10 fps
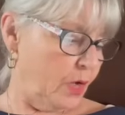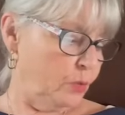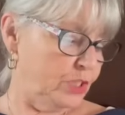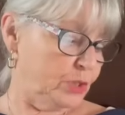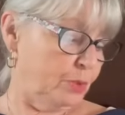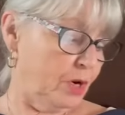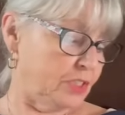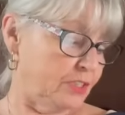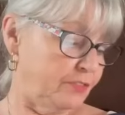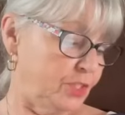Which
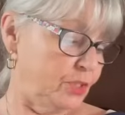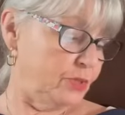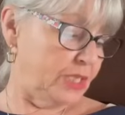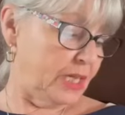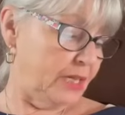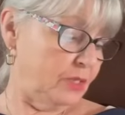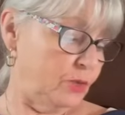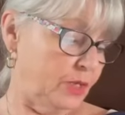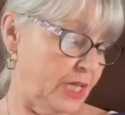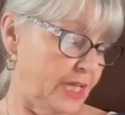part of the
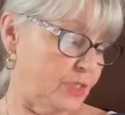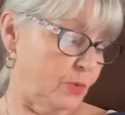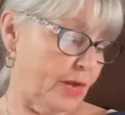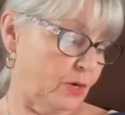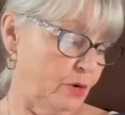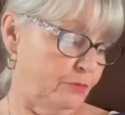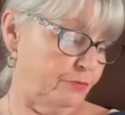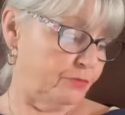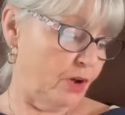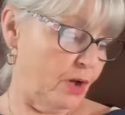UK do I come
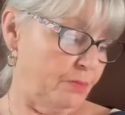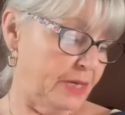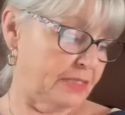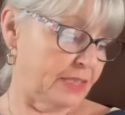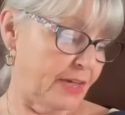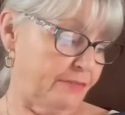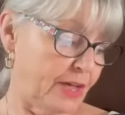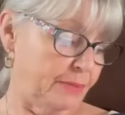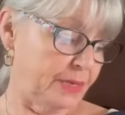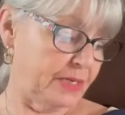from? And have
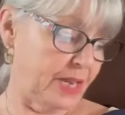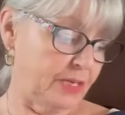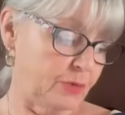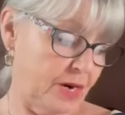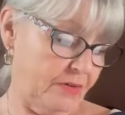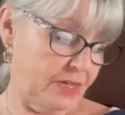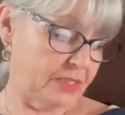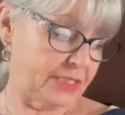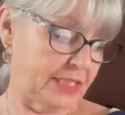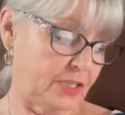I been anywhere
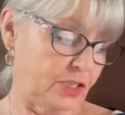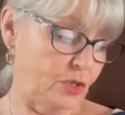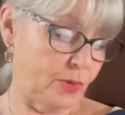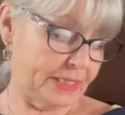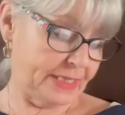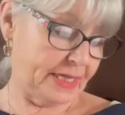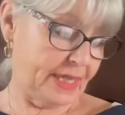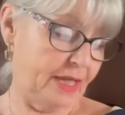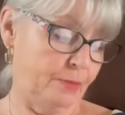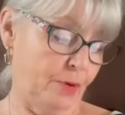else in the
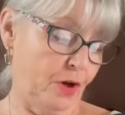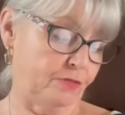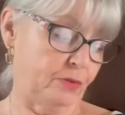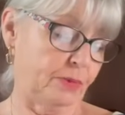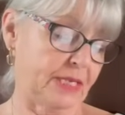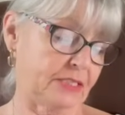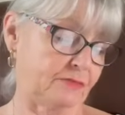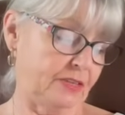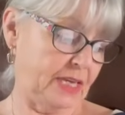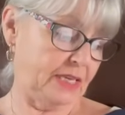USA apart from Las
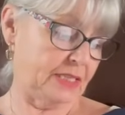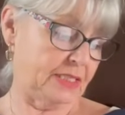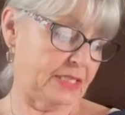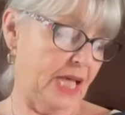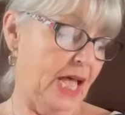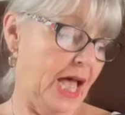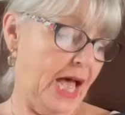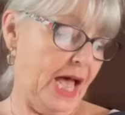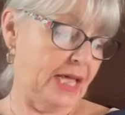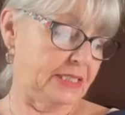Vegas?
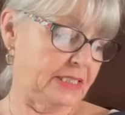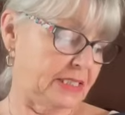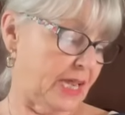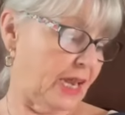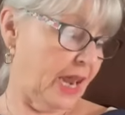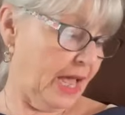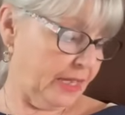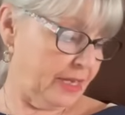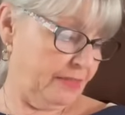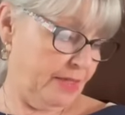And did I
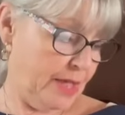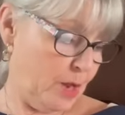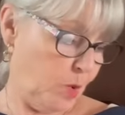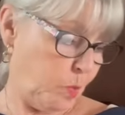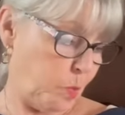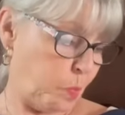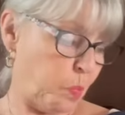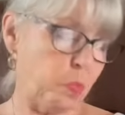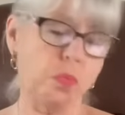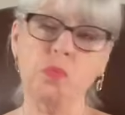like it there?
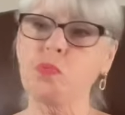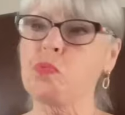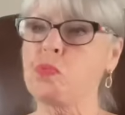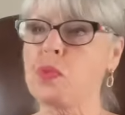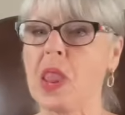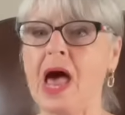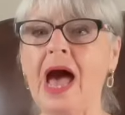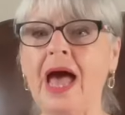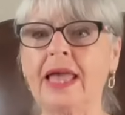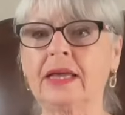
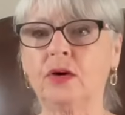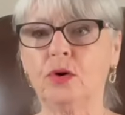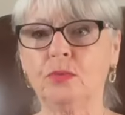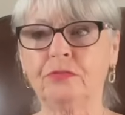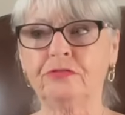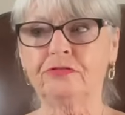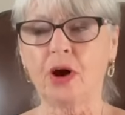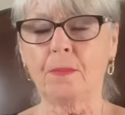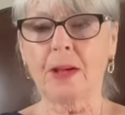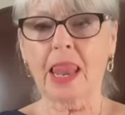I come
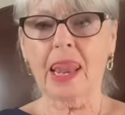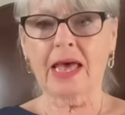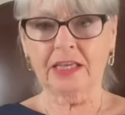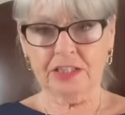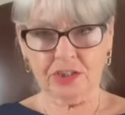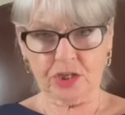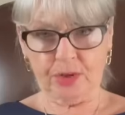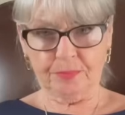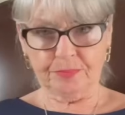from Lancashire.